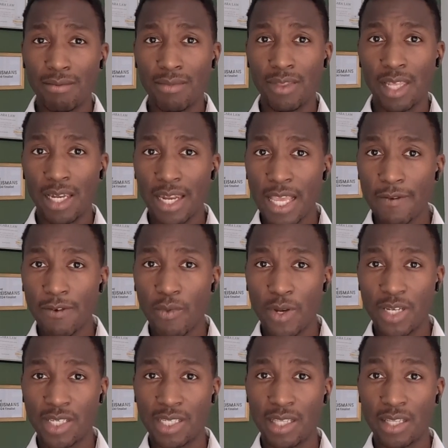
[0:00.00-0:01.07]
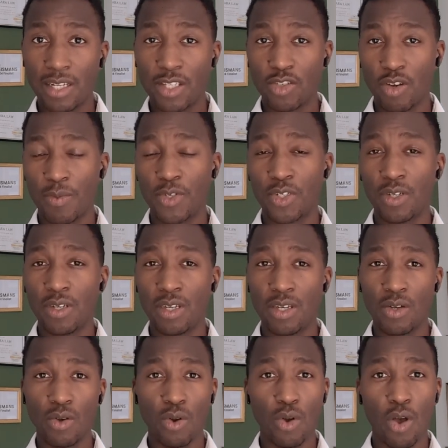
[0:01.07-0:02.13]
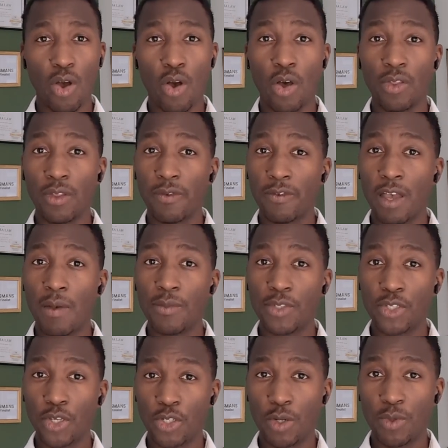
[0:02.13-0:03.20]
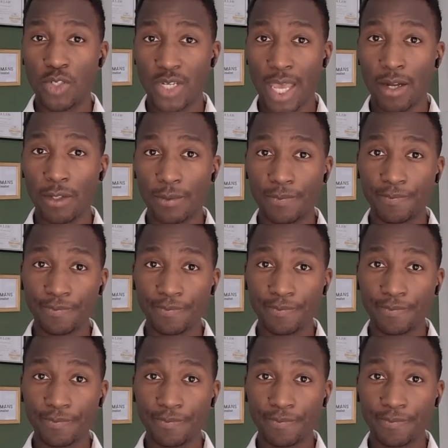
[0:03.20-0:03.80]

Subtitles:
the link for which is in the description on the firm's YouTube channel.